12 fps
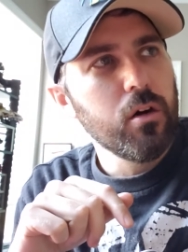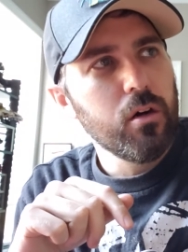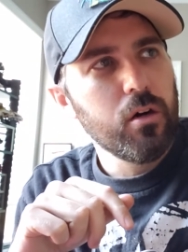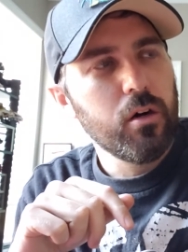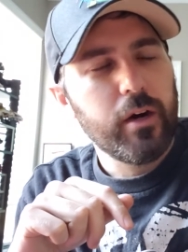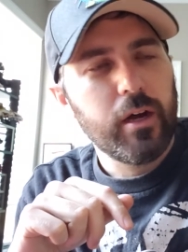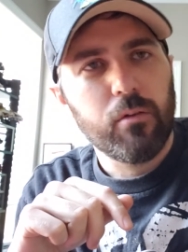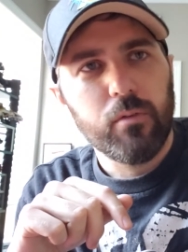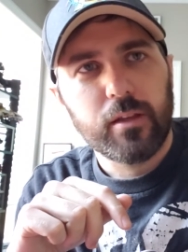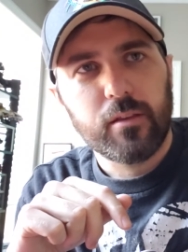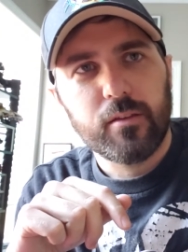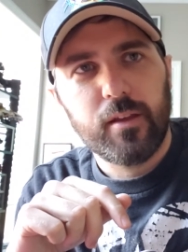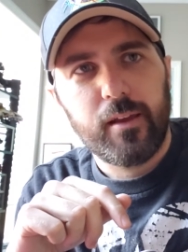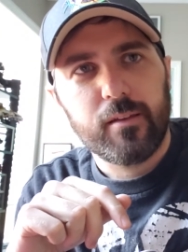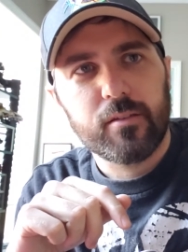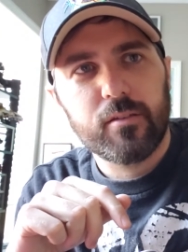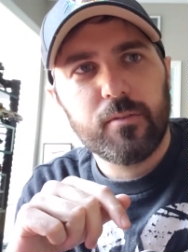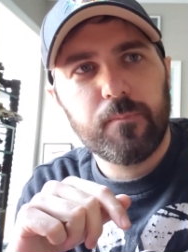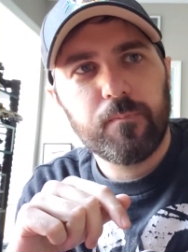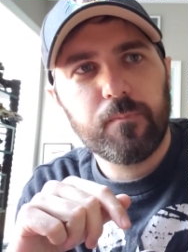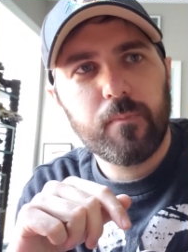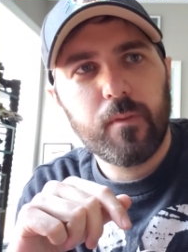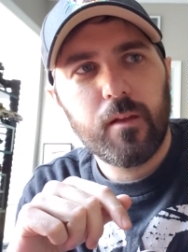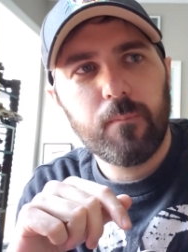Oh, I don't like the taste.
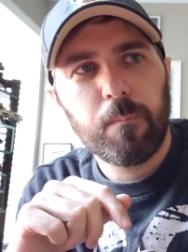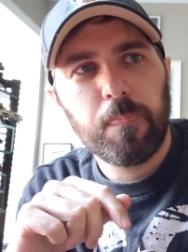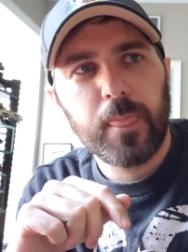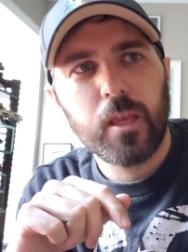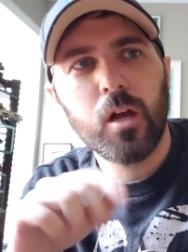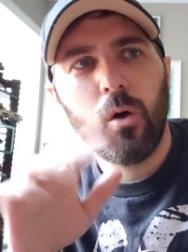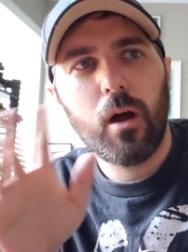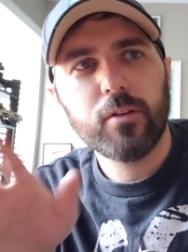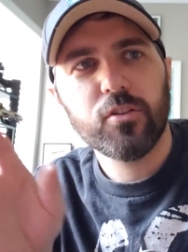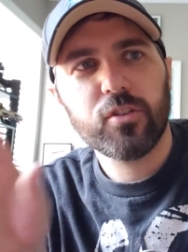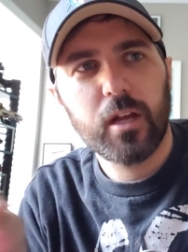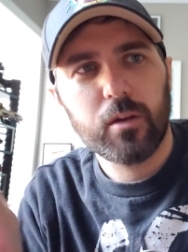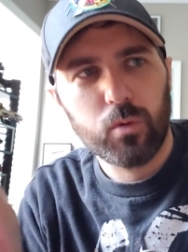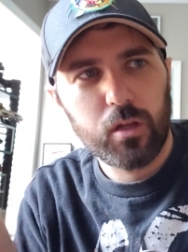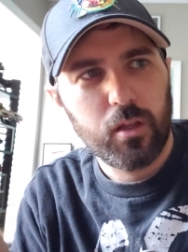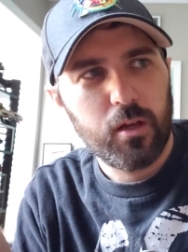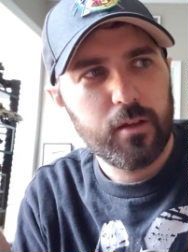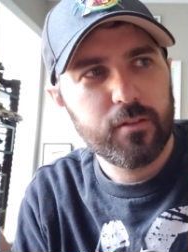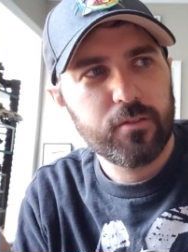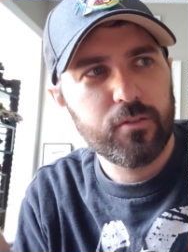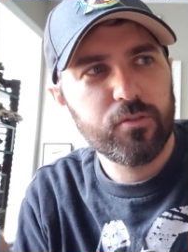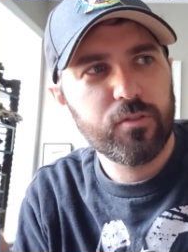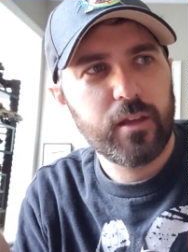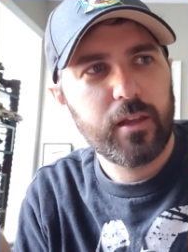You know, I just kind of realized
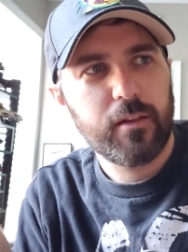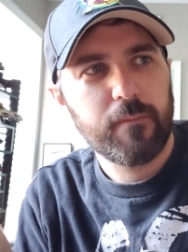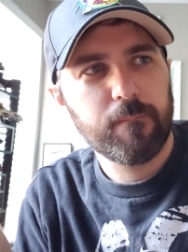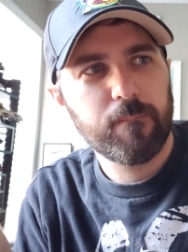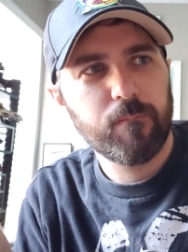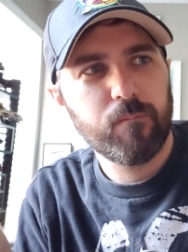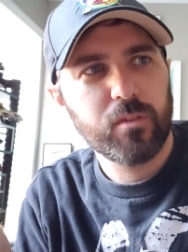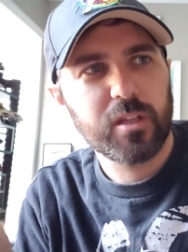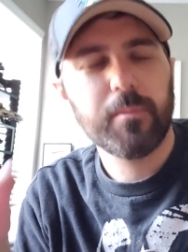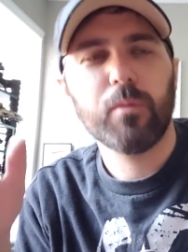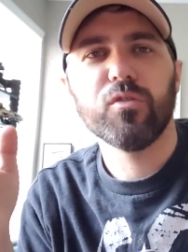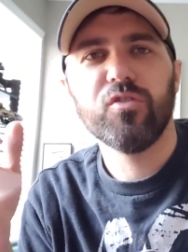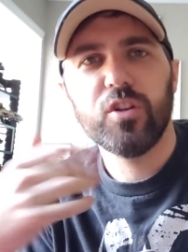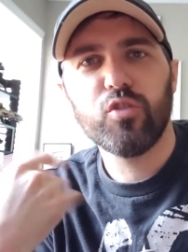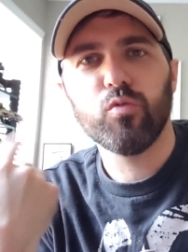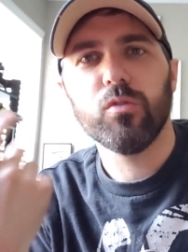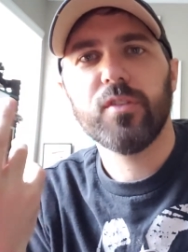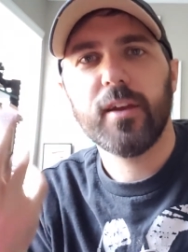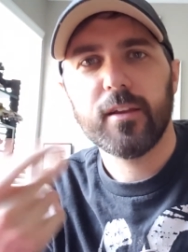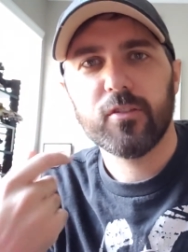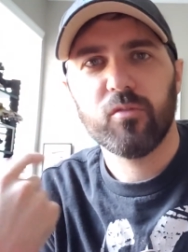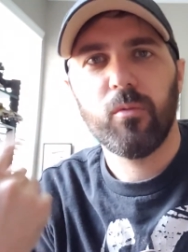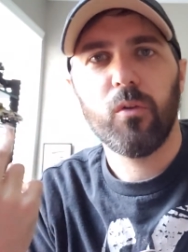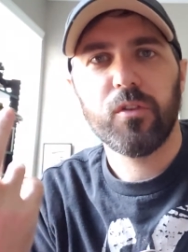there's going to be residual taste
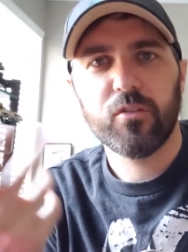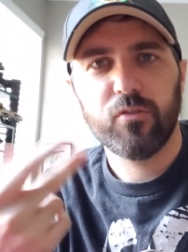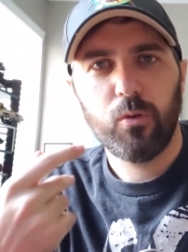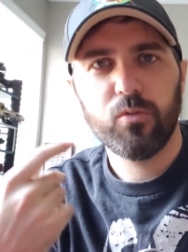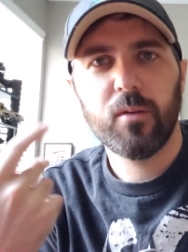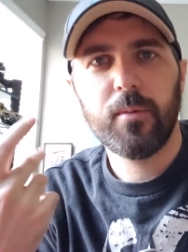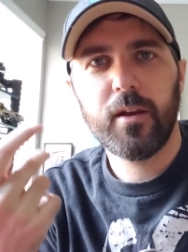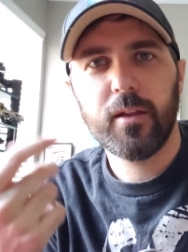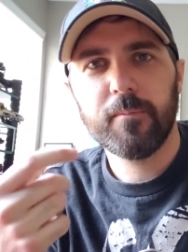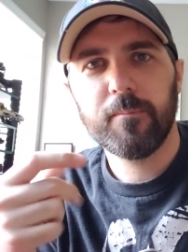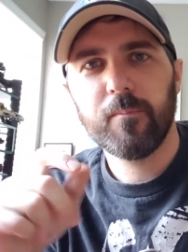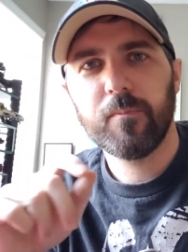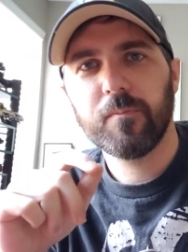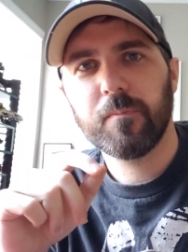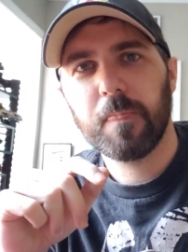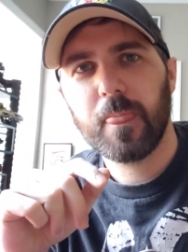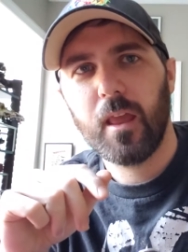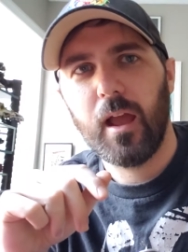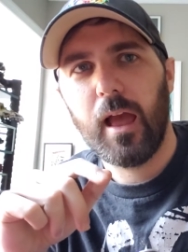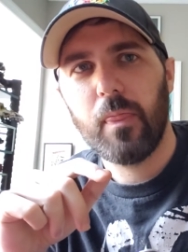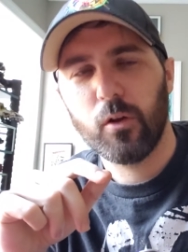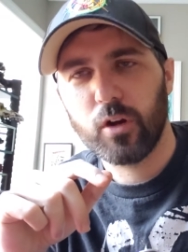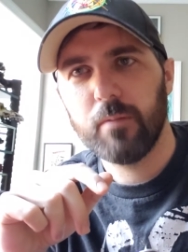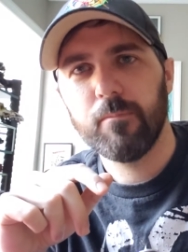from all these foods I'm eating. And
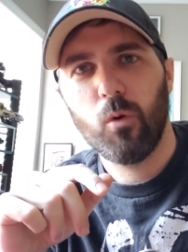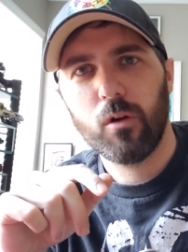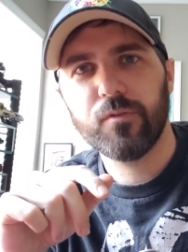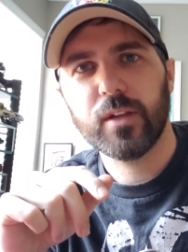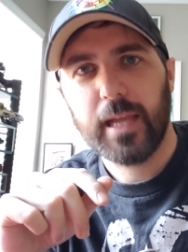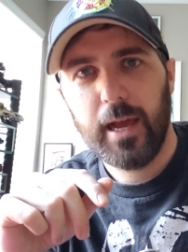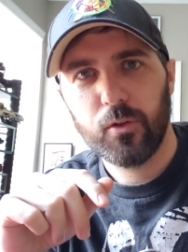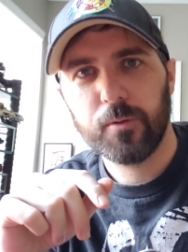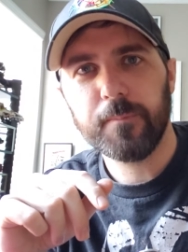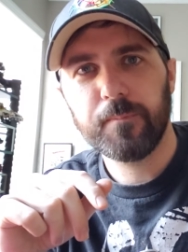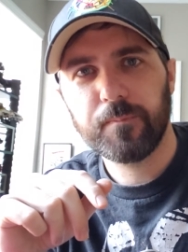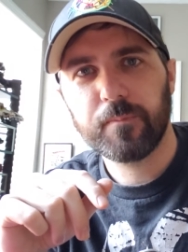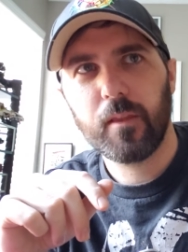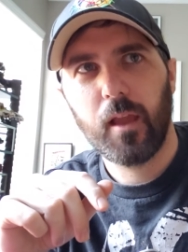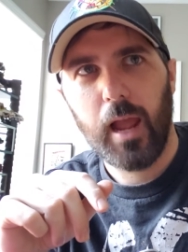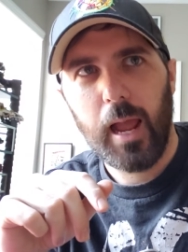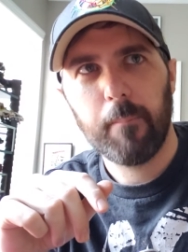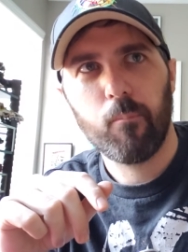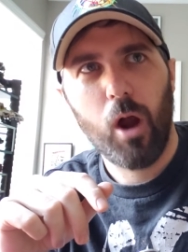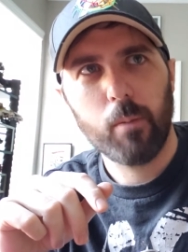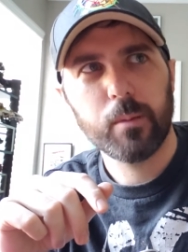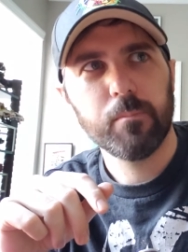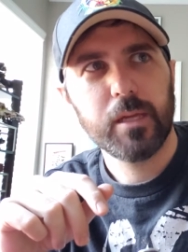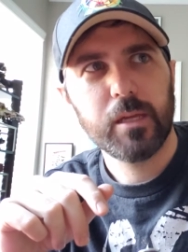they're going to morph together and
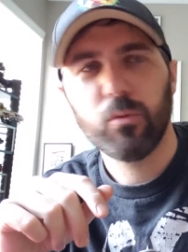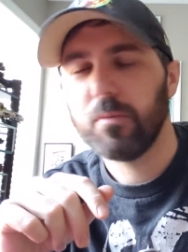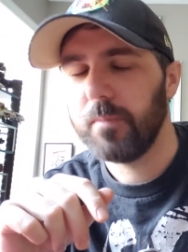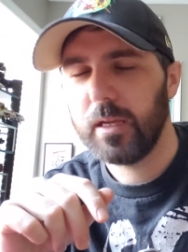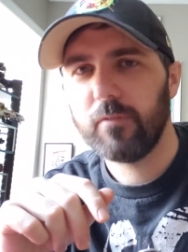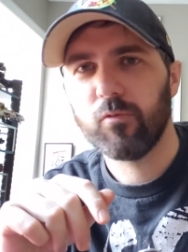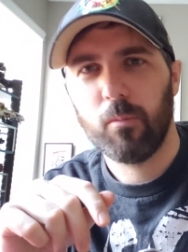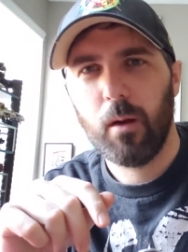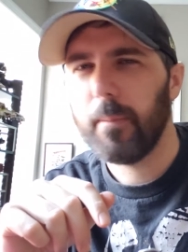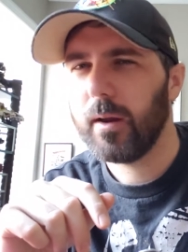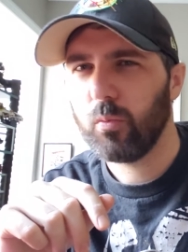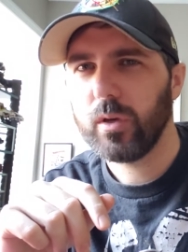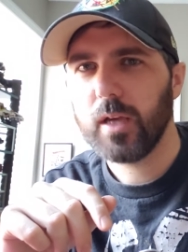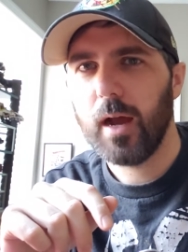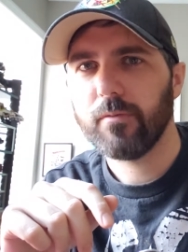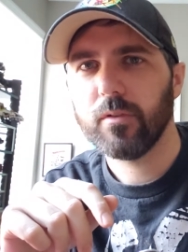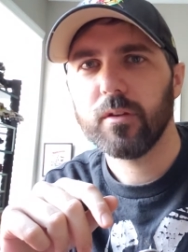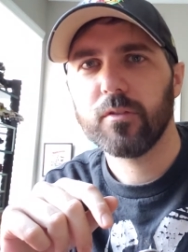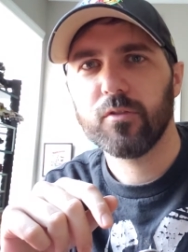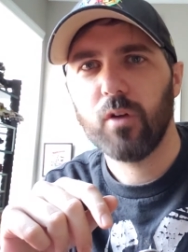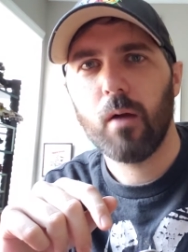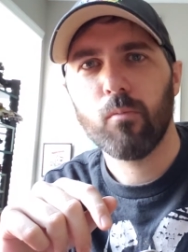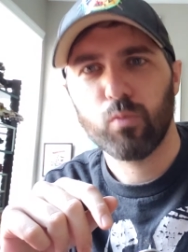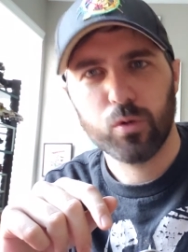probably be with me for probably about a week after this. So
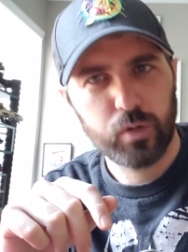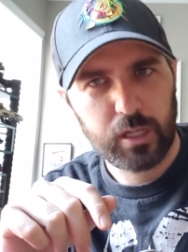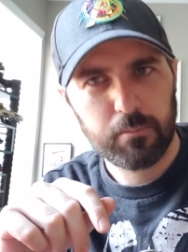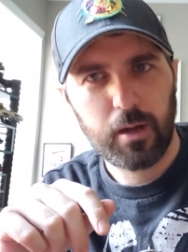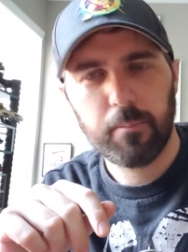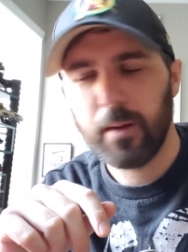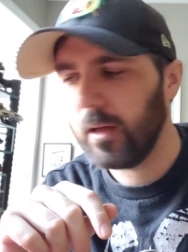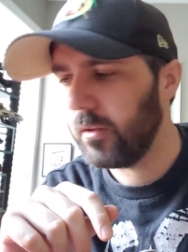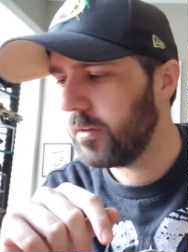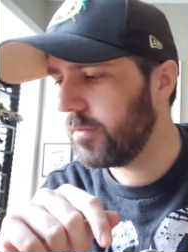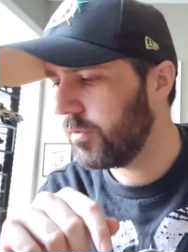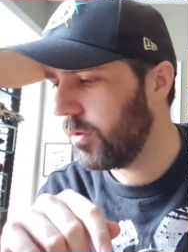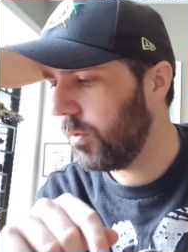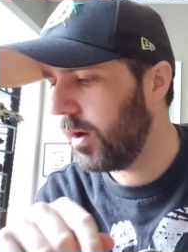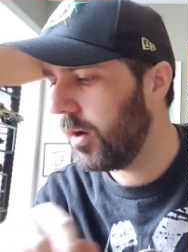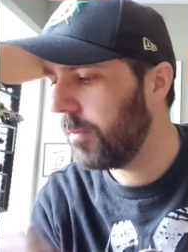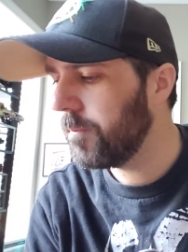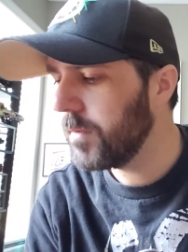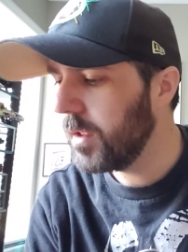I'm ruining my palate for a while.